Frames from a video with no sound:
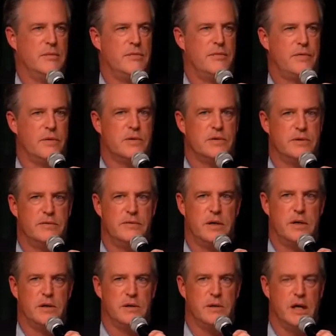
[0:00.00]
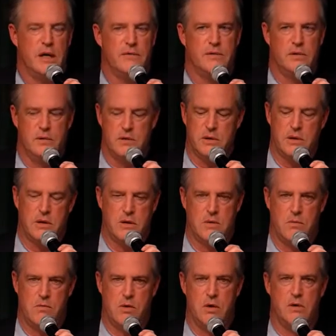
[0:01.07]
First of all, you have to look at the
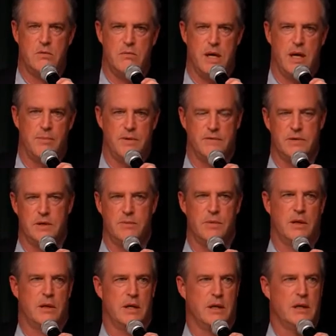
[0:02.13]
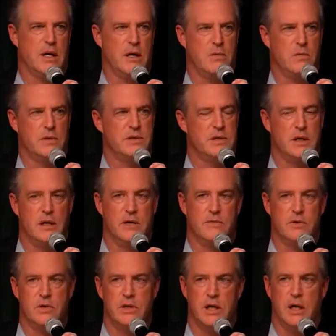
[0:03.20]
roadmap if something like that was to
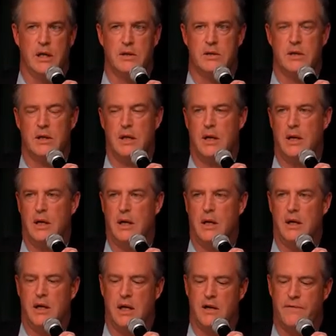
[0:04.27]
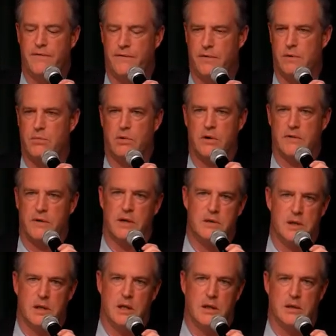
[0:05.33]
ever change. If the Board of
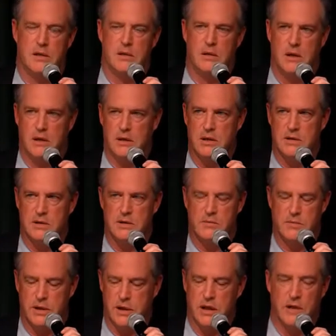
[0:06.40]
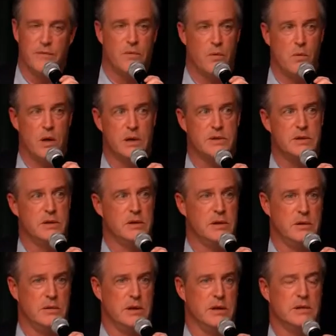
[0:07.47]
Education, and this is a big if, was to
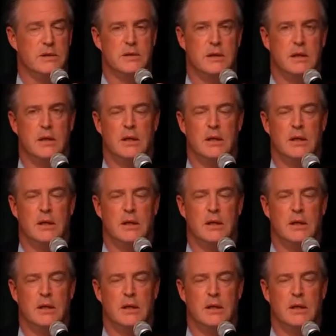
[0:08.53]
do this,